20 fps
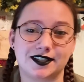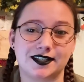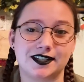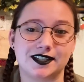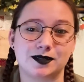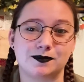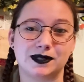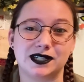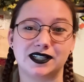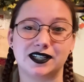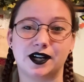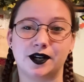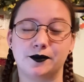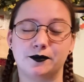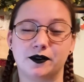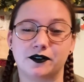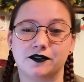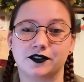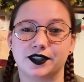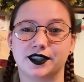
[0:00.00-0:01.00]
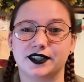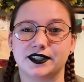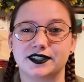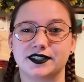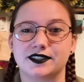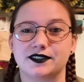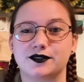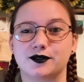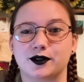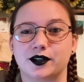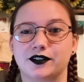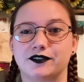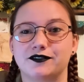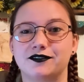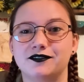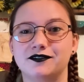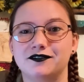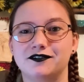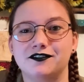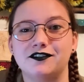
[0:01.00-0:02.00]
needs to be done before this is sort of
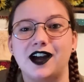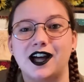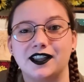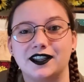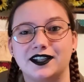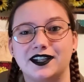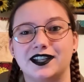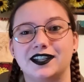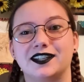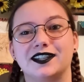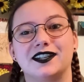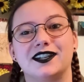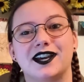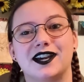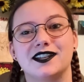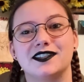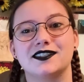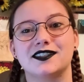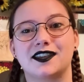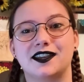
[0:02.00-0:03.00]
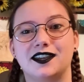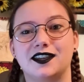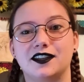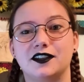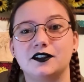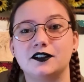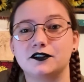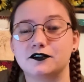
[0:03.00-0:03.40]
validated as a